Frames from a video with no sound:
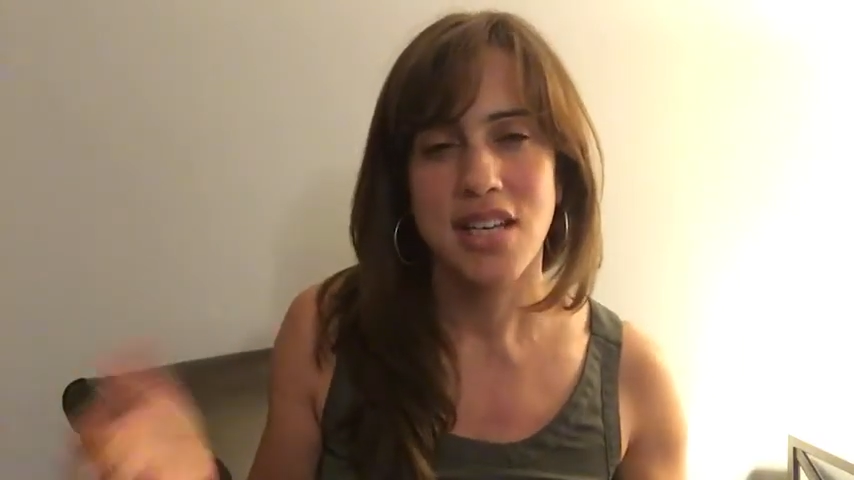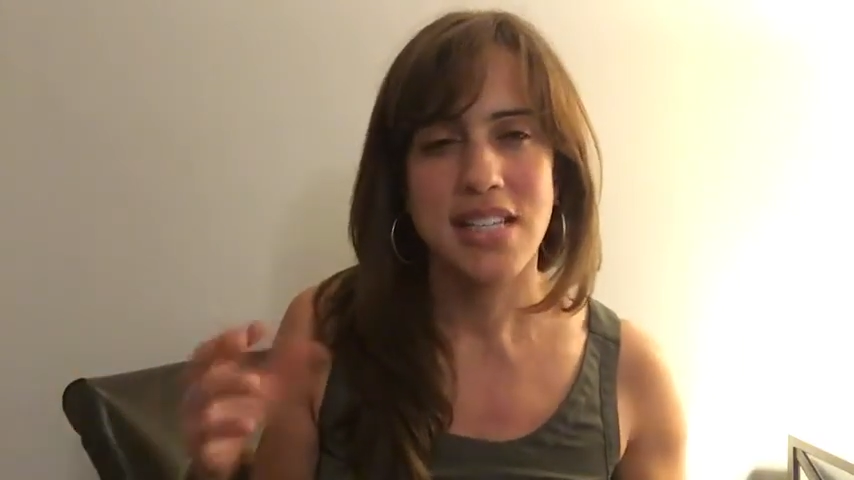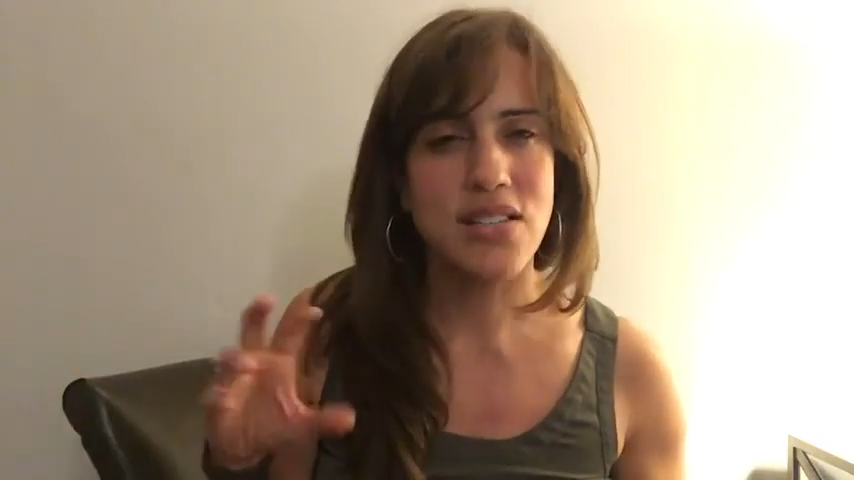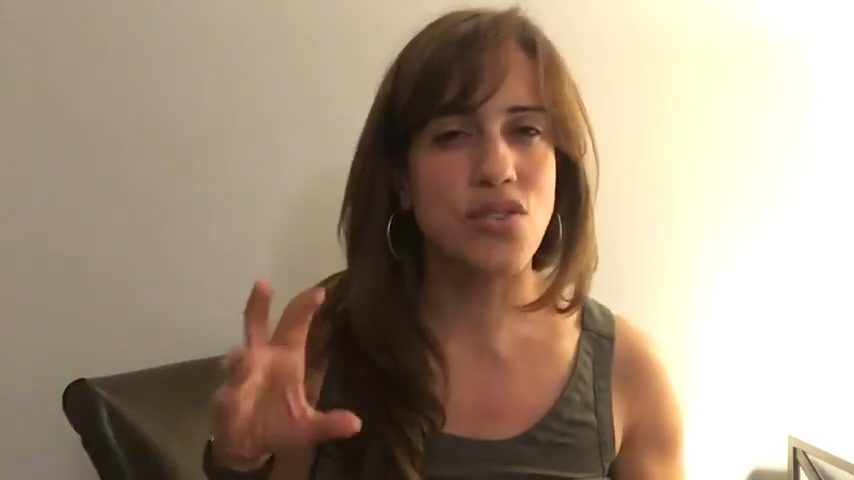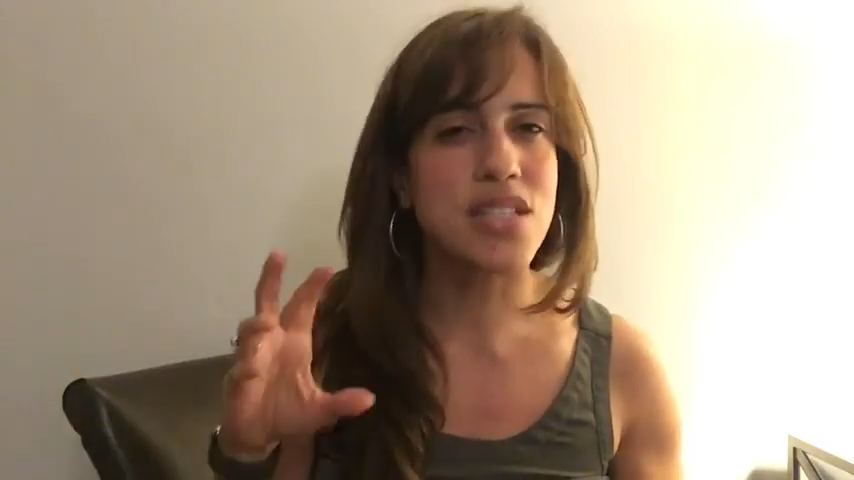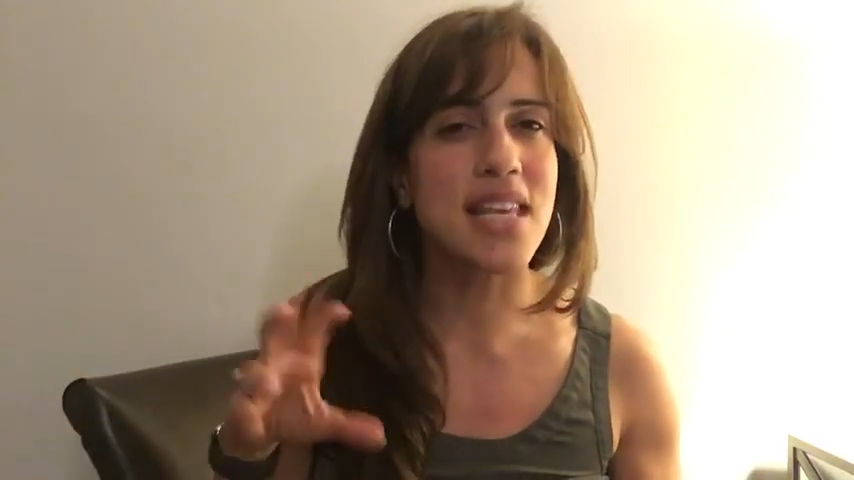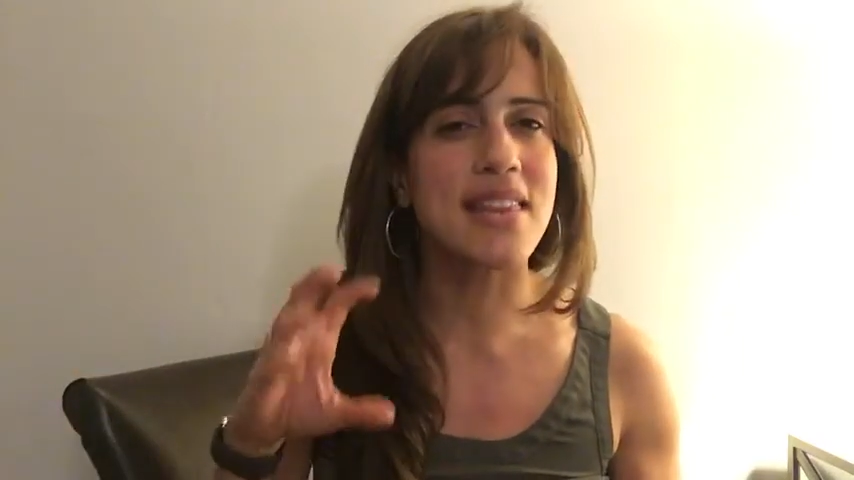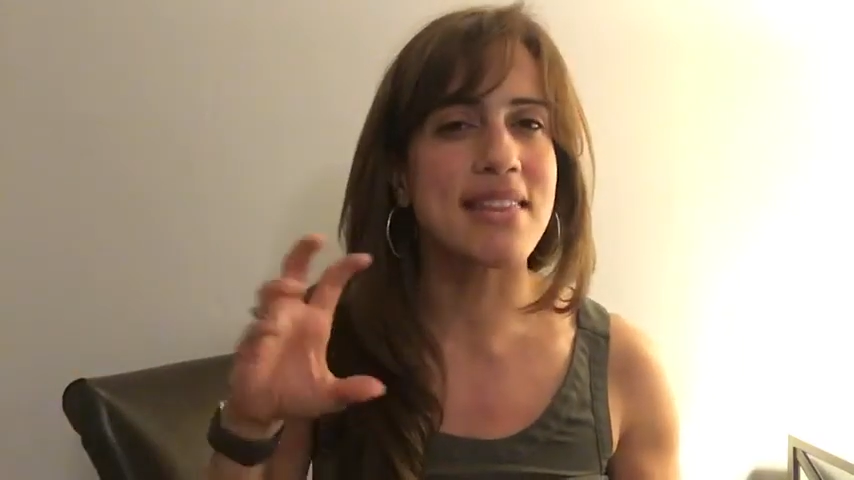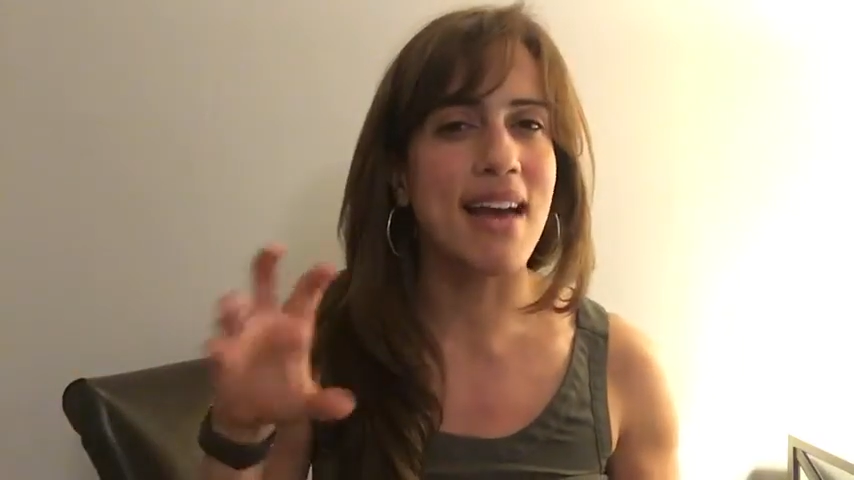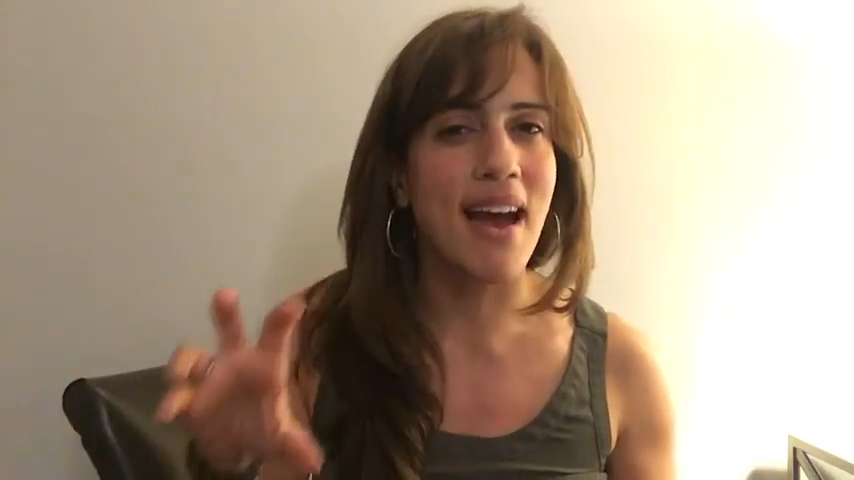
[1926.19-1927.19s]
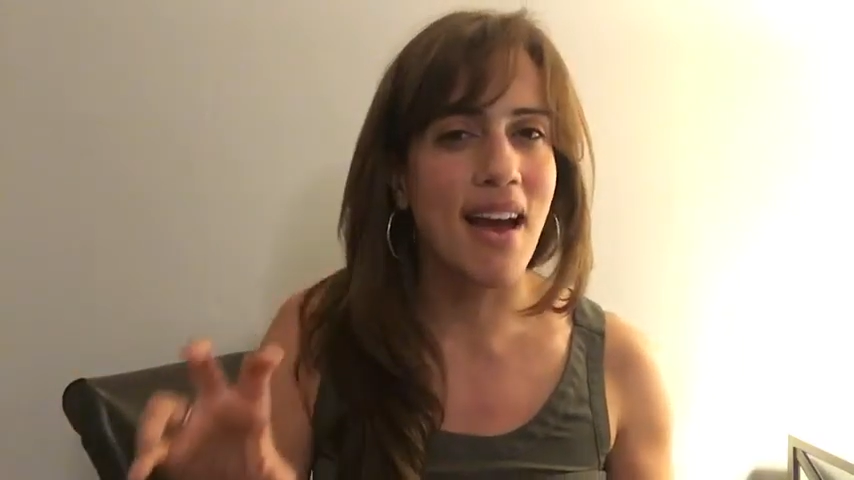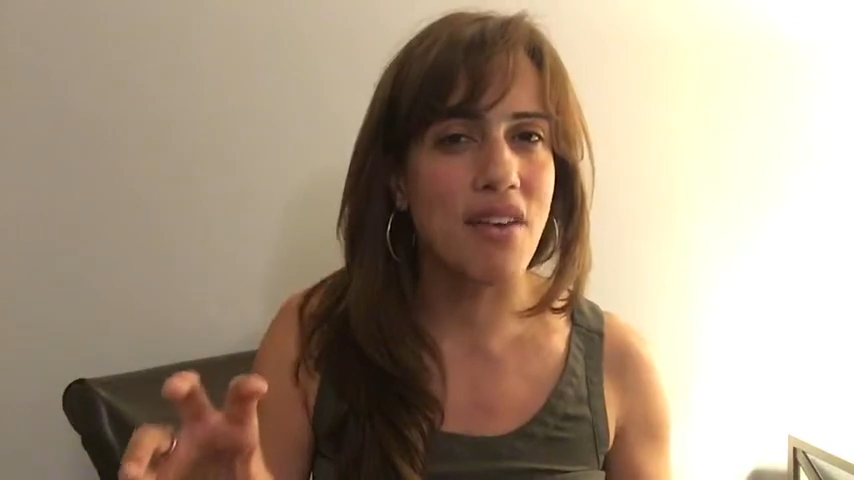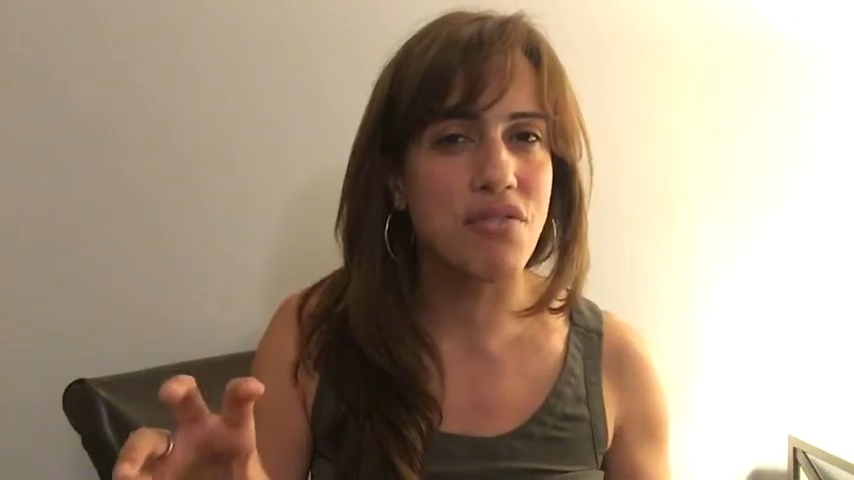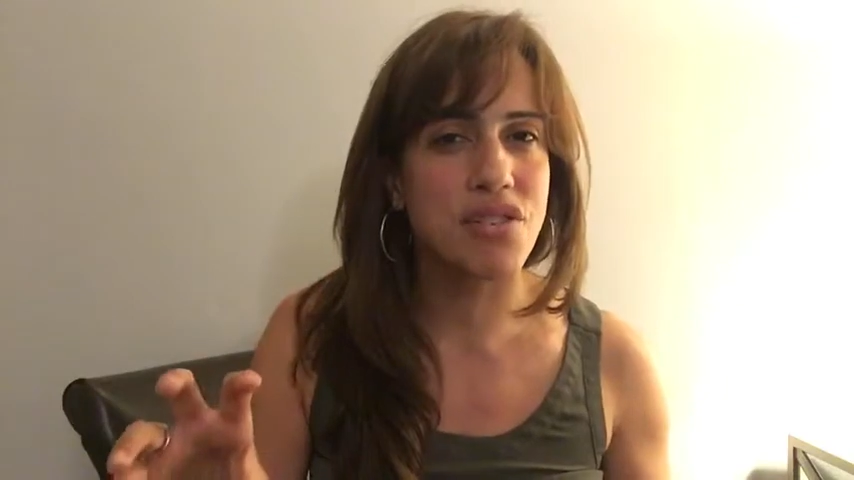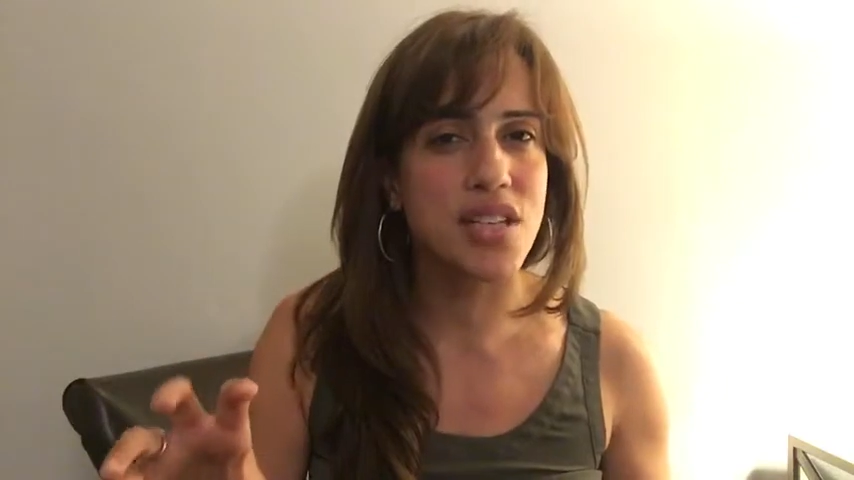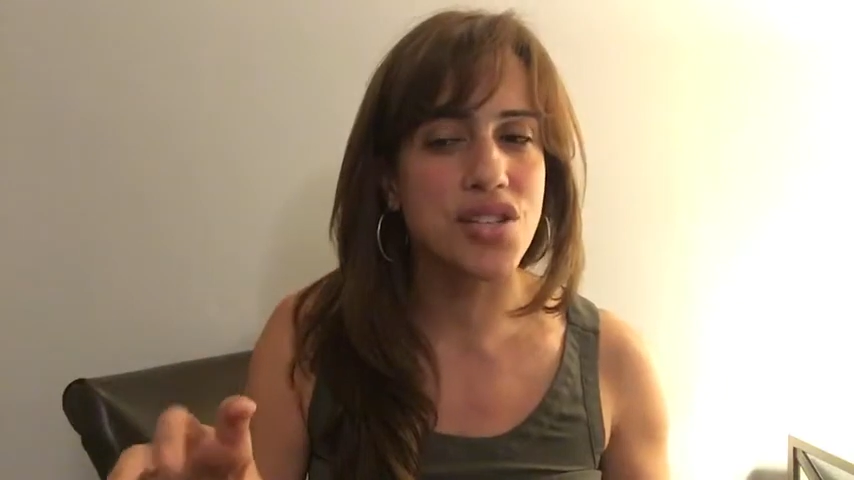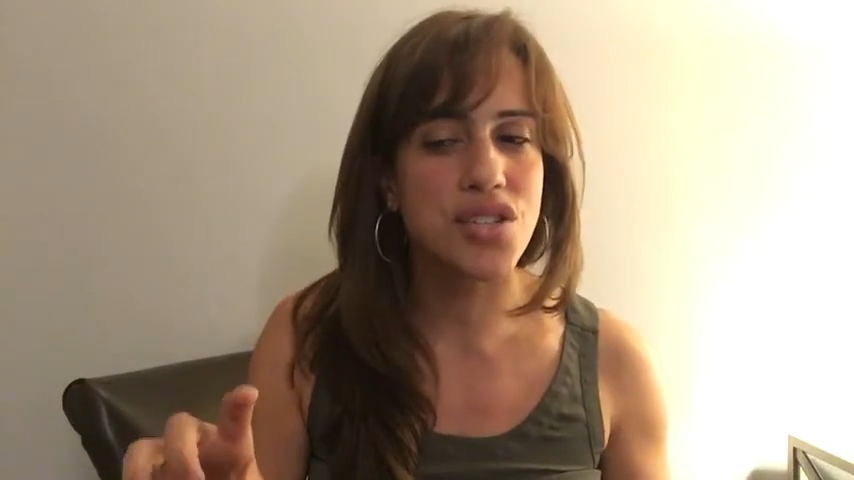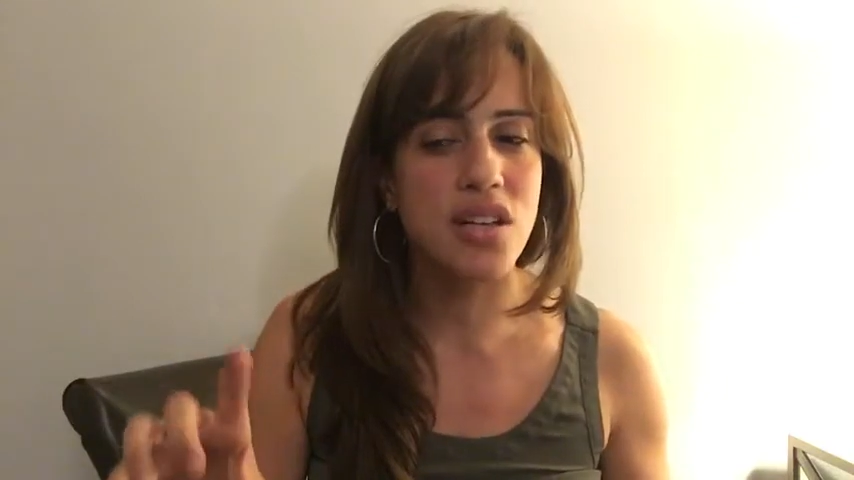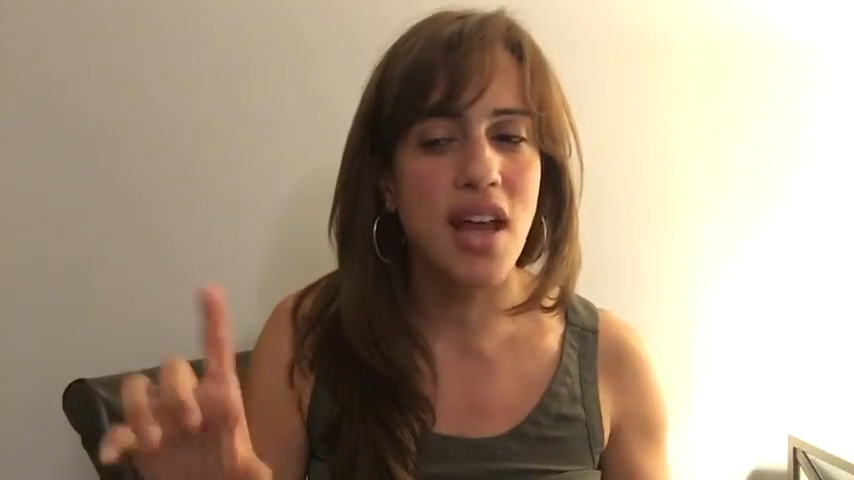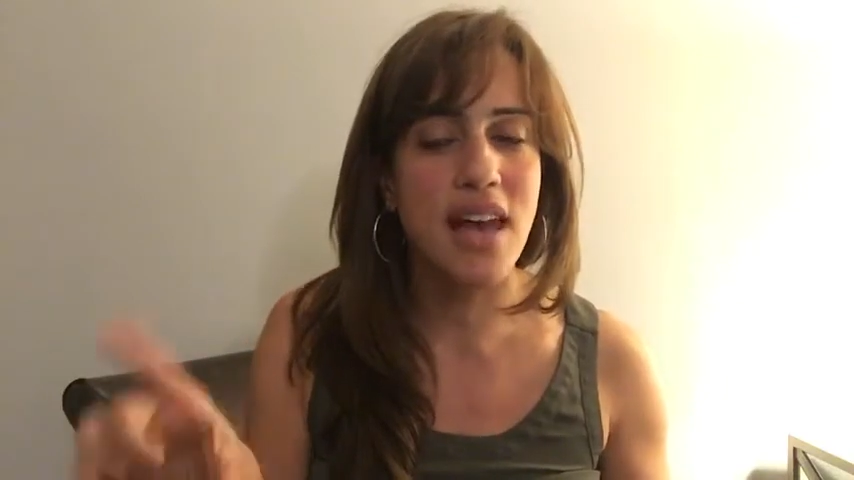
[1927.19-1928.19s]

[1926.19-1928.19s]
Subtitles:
So see, that conversation